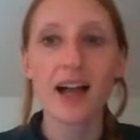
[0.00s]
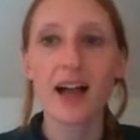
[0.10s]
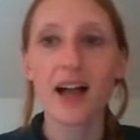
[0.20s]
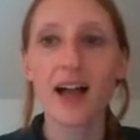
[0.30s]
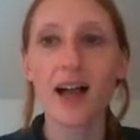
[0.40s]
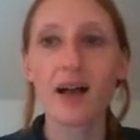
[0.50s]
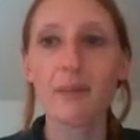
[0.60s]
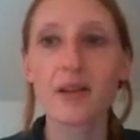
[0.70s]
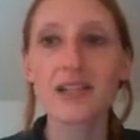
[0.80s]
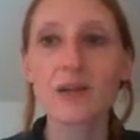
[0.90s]

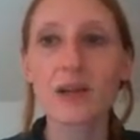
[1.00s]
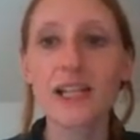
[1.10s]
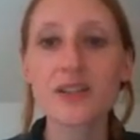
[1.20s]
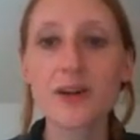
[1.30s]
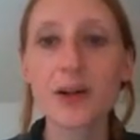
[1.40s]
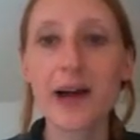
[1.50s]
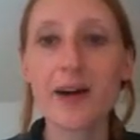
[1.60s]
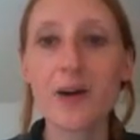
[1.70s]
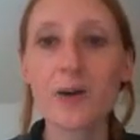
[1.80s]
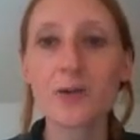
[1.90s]
So let's talk
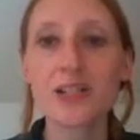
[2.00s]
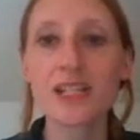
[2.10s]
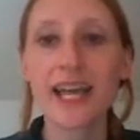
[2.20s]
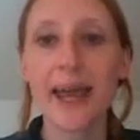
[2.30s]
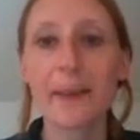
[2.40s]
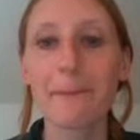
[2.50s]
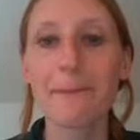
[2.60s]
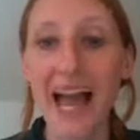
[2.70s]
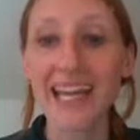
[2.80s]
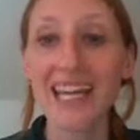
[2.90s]
about
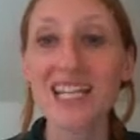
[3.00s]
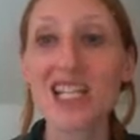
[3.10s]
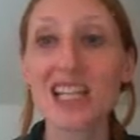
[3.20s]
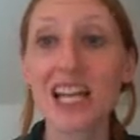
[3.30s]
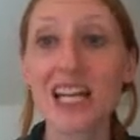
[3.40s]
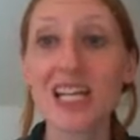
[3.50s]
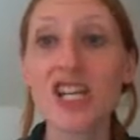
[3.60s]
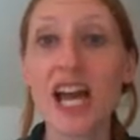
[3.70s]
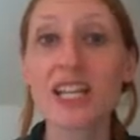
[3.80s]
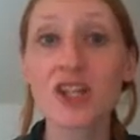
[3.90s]
baggage,
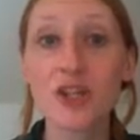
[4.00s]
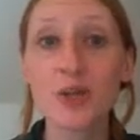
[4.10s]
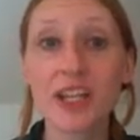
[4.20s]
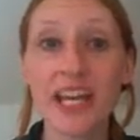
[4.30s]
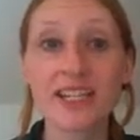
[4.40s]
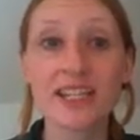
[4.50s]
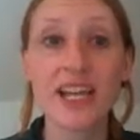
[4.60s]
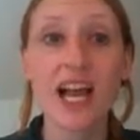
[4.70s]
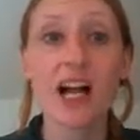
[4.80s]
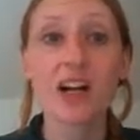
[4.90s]
luggage, and suitcase.
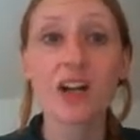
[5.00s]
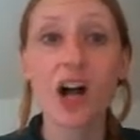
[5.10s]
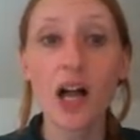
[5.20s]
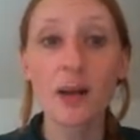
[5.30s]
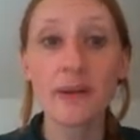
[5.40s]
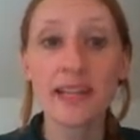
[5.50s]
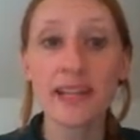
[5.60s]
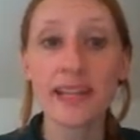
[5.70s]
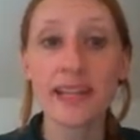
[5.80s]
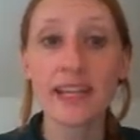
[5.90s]

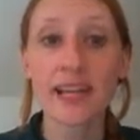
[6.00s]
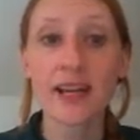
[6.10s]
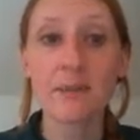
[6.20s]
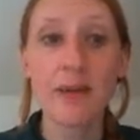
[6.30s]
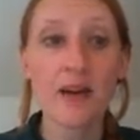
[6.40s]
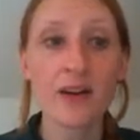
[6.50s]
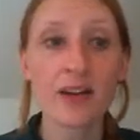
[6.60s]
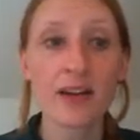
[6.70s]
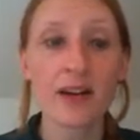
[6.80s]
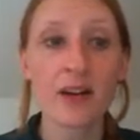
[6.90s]
Commonly in
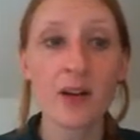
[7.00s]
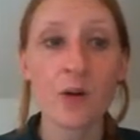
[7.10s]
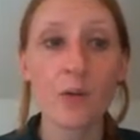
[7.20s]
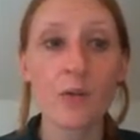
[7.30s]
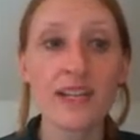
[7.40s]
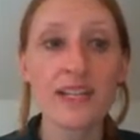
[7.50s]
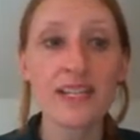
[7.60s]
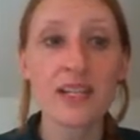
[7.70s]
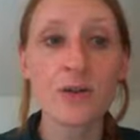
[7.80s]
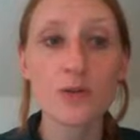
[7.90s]
America, we
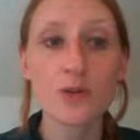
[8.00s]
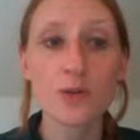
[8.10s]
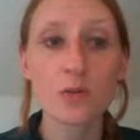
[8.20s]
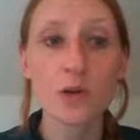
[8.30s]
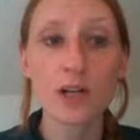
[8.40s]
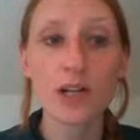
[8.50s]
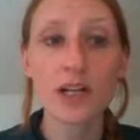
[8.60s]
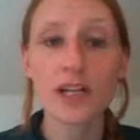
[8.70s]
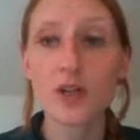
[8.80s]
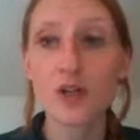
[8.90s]
use the
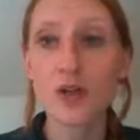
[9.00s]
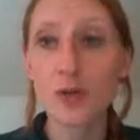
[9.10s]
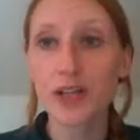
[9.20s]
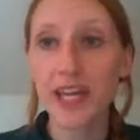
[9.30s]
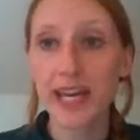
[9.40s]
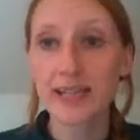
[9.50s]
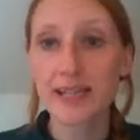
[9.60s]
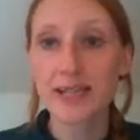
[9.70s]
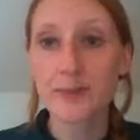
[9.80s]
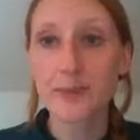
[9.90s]
word suitcase,